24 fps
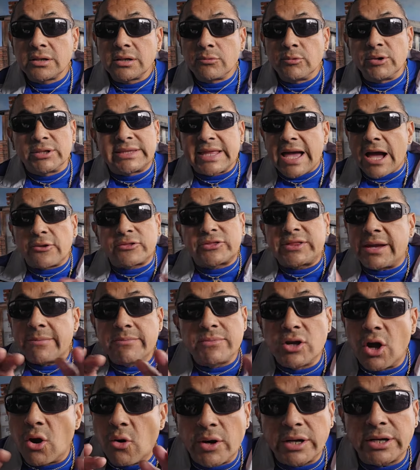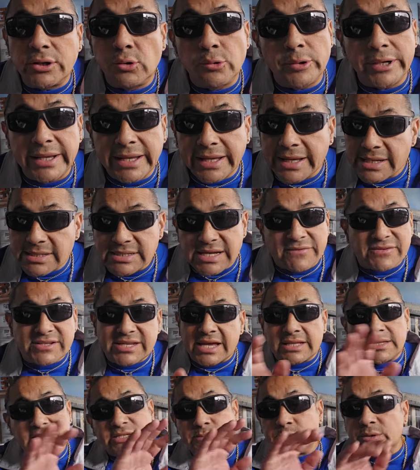Without them knowing who it is. I've
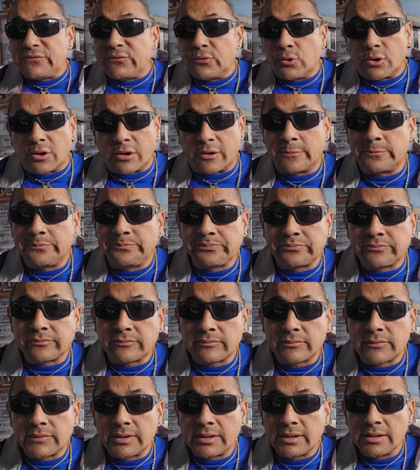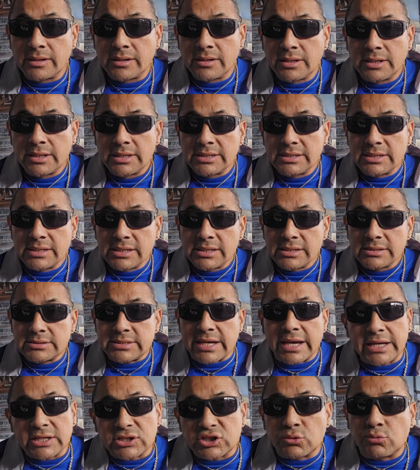said this before.
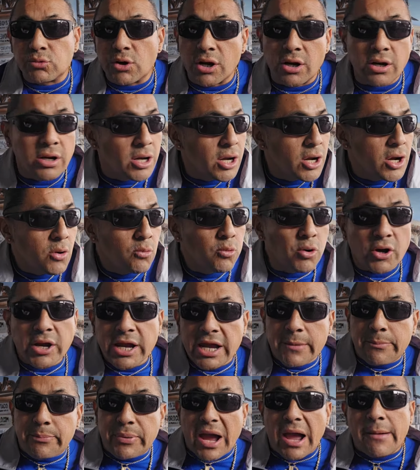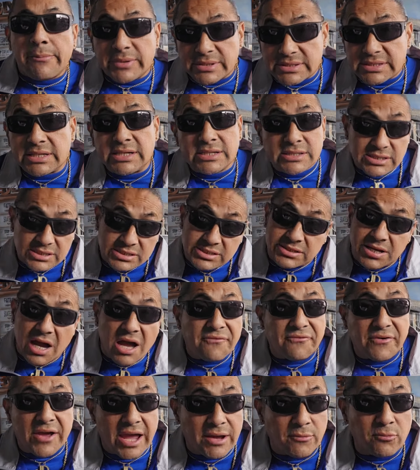Take it to where where hip hop is, is
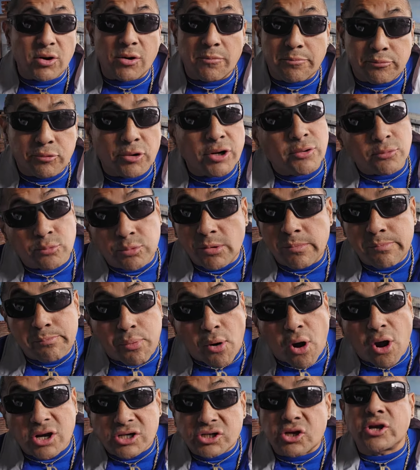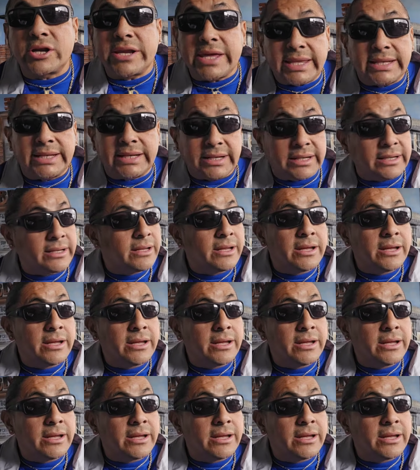tough at, where, where where bars are needed